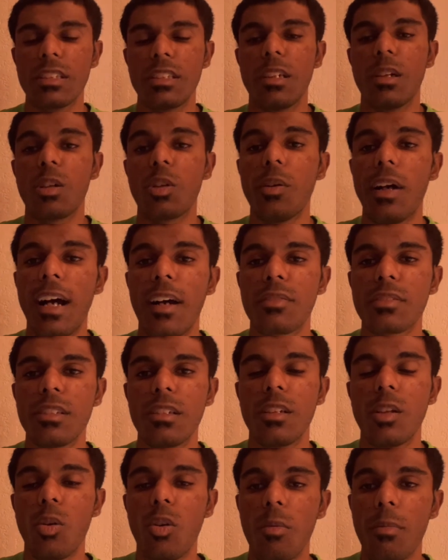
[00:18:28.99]
You have to
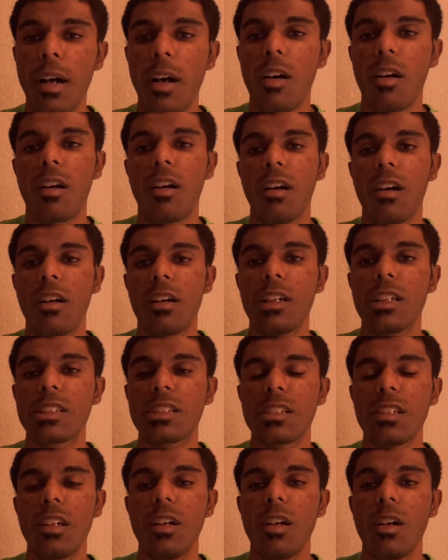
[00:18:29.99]
know about
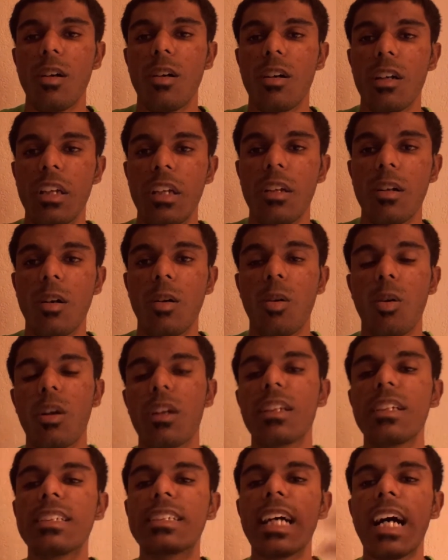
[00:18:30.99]
cars, or
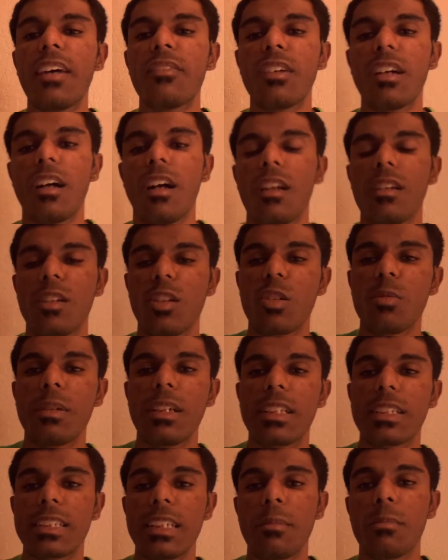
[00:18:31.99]
at least have a little
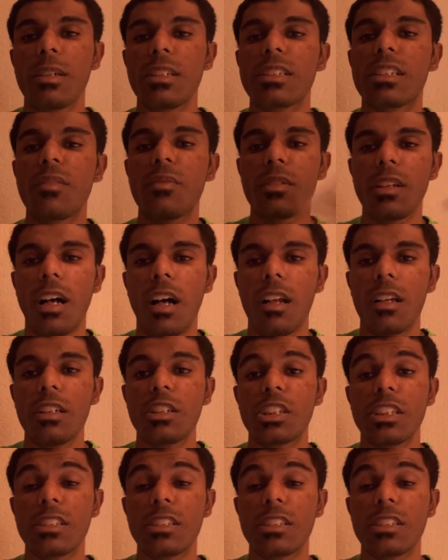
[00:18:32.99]
bit of semblance of knowledge.